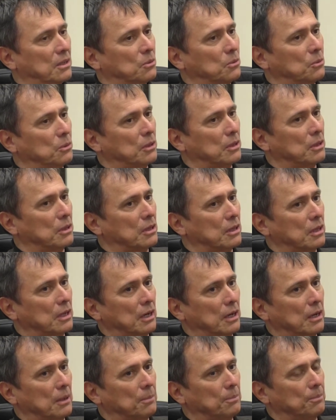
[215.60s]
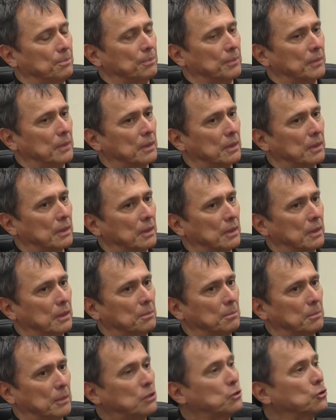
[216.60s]
with um,
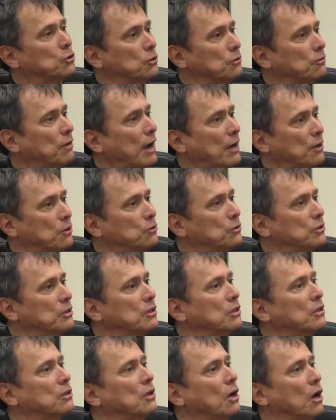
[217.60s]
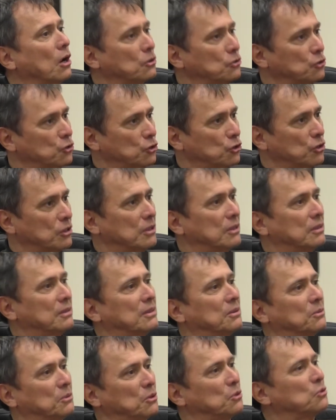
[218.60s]
the mixture of hydrogen and oxygen.
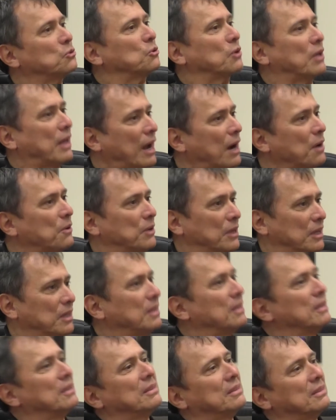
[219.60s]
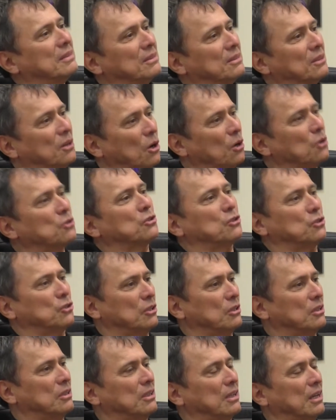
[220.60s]
We used to carry
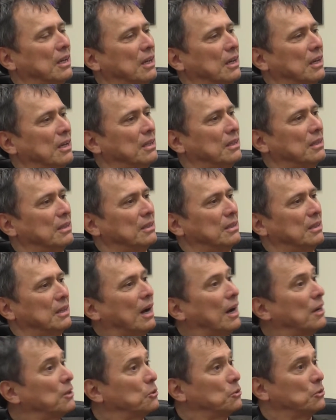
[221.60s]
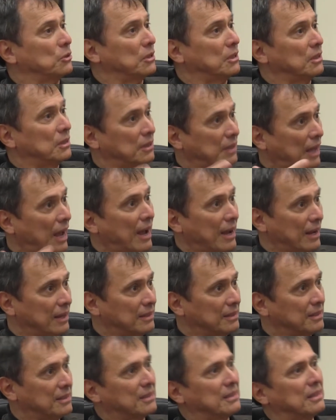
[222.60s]
oxygen and hydrogen in
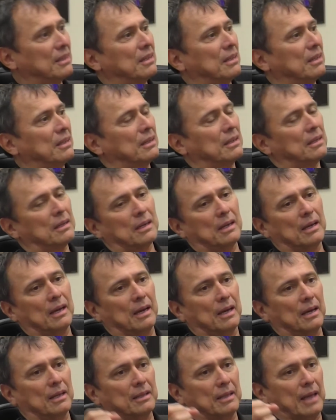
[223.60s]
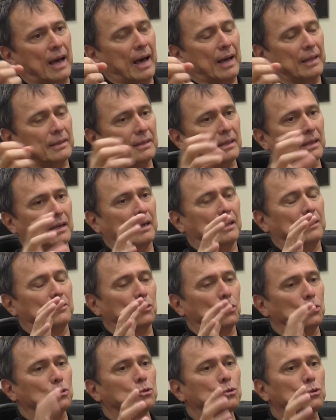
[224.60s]
tanks, mm -hmm. and that uh,
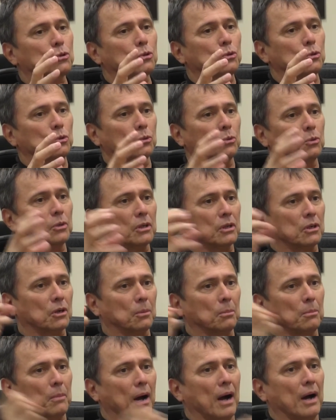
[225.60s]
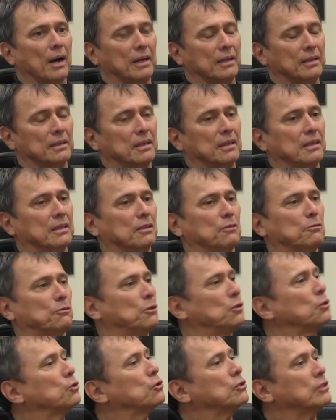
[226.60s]
those two were combined in a
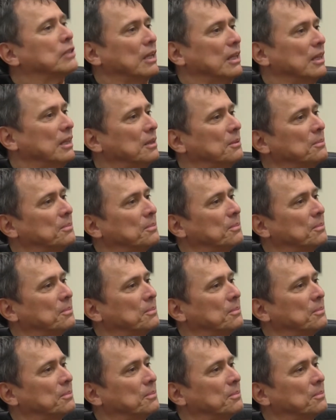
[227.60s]
fuel cell.